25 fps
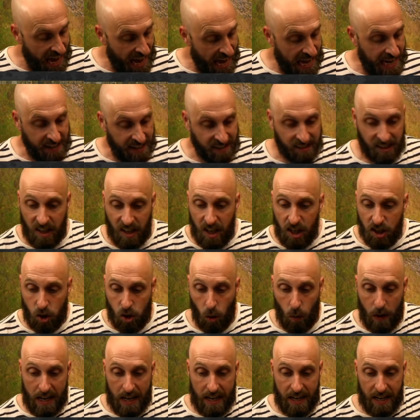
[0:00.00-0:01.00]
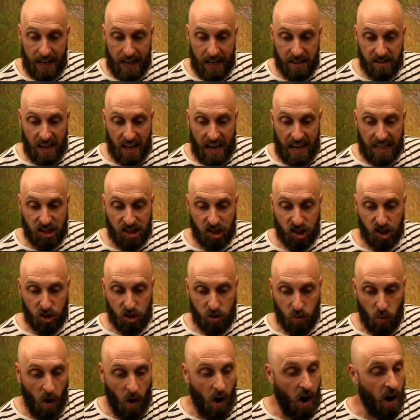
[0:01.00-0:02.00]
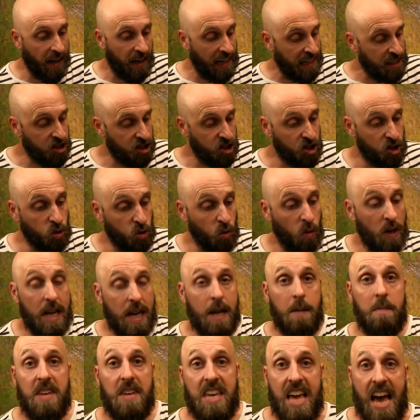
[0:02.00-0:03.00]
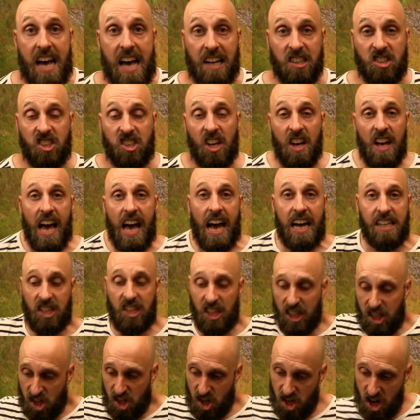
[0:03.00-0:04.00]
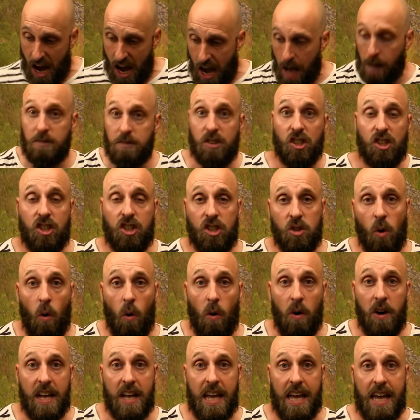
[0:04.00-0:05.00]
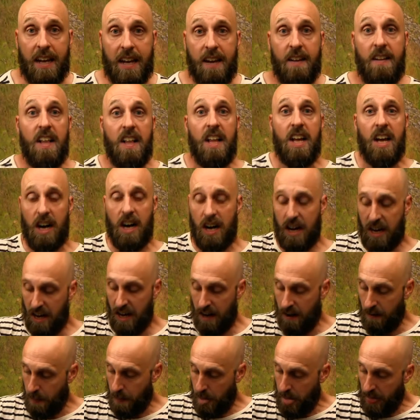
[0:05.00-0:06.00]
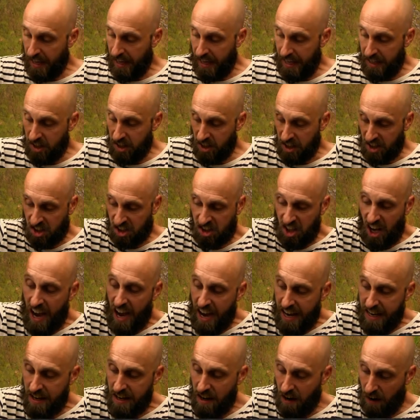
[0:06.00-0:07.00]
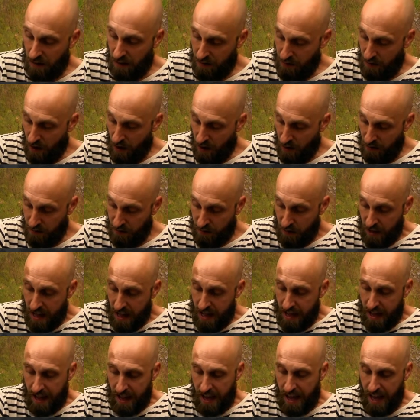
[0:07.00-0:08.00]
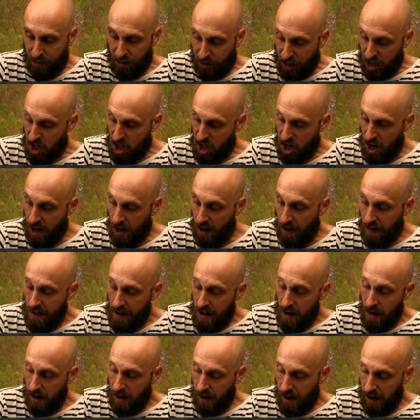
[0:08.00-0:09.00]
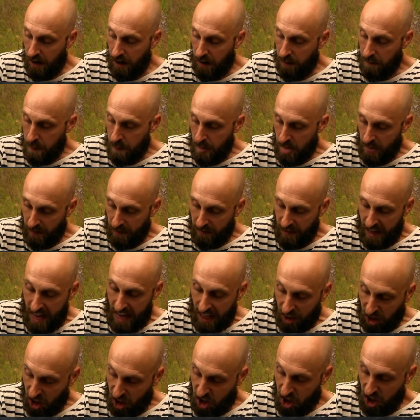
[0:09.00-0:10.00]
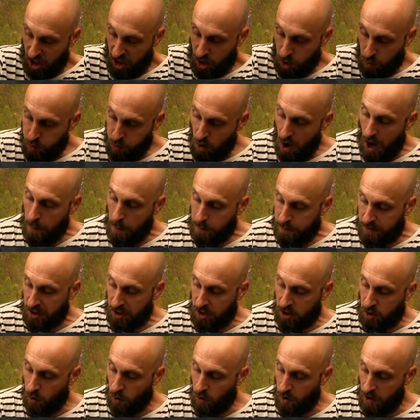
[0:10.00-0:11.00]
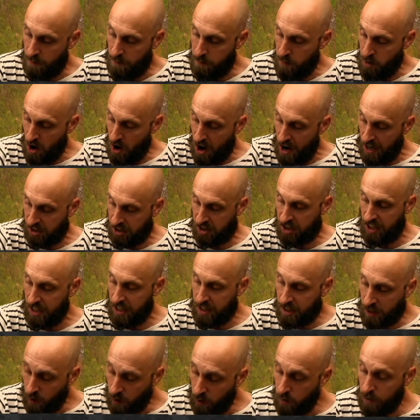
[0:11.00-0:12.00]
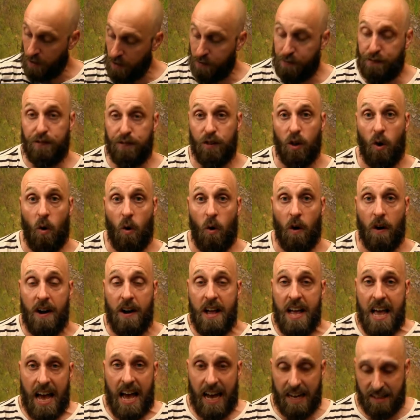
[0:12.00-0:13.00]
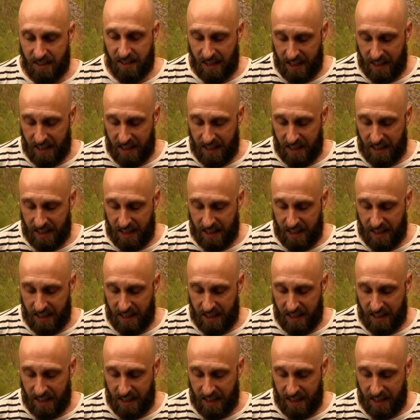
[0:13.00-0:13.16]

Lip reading: 8. So it is a strong, extreme yes as he jams the sword into the side of Aethersha. Aethersha drops the Sword of Murasi to the floor as